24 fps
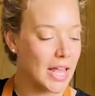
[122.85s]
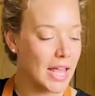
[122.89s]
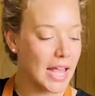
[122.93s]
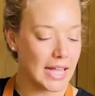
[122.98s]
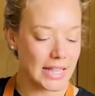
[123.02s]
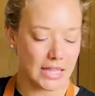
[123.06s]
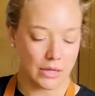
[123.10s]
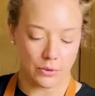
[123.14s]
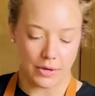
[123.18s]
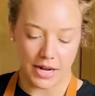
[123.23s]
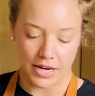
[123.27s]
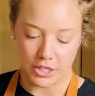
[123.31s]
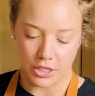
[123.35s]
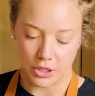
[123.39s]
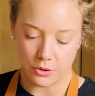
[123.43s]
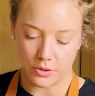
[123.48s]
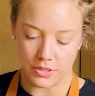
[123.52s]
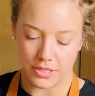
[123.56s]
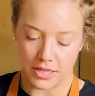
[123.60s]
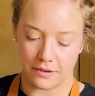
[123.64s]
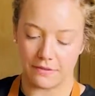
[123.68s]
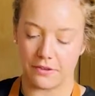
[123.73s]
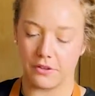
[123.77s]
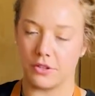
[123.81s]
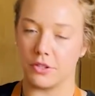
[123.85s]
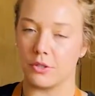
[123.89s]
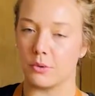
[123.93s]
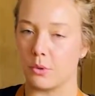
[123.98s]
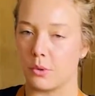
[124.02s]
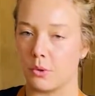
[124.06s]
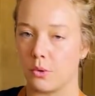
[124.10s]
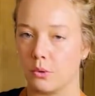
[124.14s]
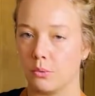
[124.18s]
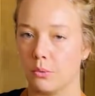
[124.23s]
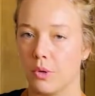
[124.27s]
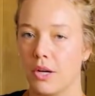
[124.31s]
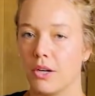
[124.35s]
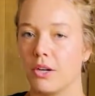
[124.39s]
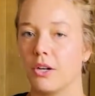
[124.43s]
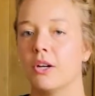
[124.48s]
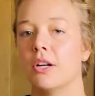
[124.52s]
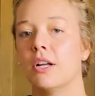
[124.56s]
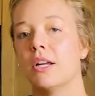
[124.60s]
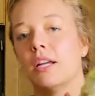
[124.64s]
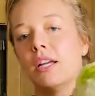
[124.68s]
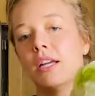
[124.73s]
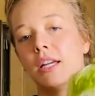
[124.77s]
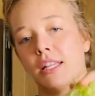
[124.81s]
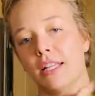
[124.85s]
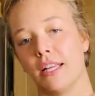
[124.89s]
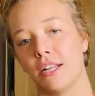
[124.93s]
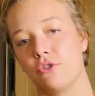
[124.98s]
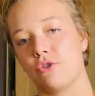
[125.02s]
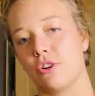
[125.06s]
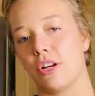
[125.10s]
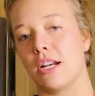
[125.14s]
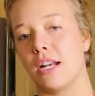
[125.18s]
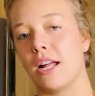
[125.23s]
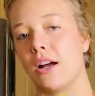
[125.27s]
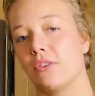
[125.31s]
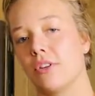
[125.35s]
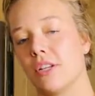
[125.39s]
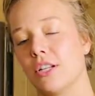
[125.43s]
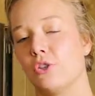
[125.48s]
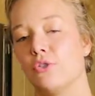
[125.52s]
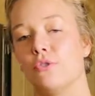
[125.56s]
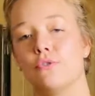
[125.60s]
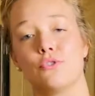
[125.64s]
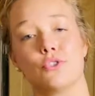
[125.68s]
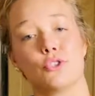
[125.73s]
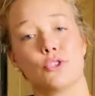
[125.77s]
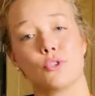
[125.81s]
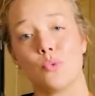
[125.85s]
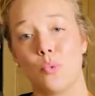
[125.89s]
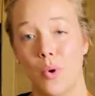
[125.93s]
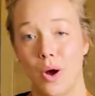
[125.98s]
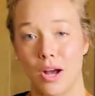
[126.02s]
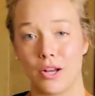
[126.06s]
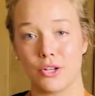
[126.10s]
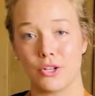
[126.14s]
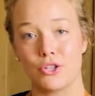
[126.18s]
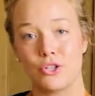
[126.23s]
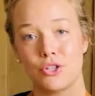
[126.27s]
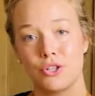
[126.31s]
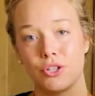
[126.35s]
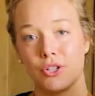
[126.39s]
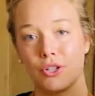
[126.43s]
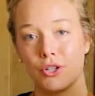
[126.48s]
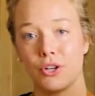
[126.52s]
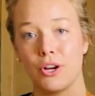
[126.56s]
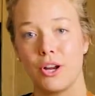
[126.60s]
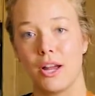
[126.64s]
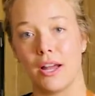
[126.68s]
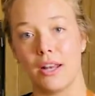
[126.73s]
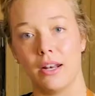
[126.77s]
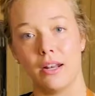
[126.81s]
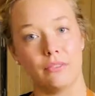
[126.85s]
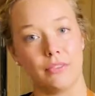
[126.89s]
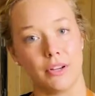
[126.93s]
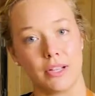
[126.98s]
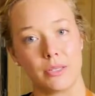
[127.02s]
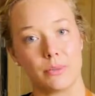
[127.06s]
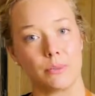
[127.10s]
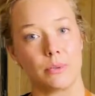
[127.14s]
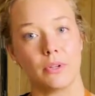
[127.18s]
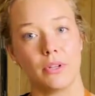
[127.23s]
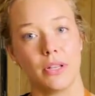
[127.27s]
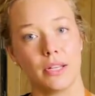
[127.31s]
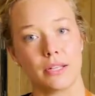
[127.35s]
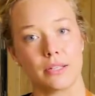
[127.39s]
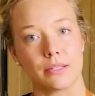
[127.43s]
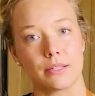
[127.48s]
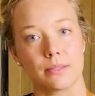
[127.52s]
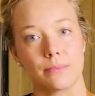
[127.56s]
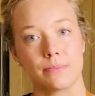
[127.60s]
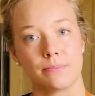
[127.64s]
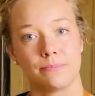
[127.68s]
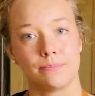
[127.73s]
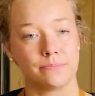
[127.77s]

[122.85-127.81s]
And then what I do is I fill this with cold water, and I drain it out, and you've just washed your head of iceberg lettuce.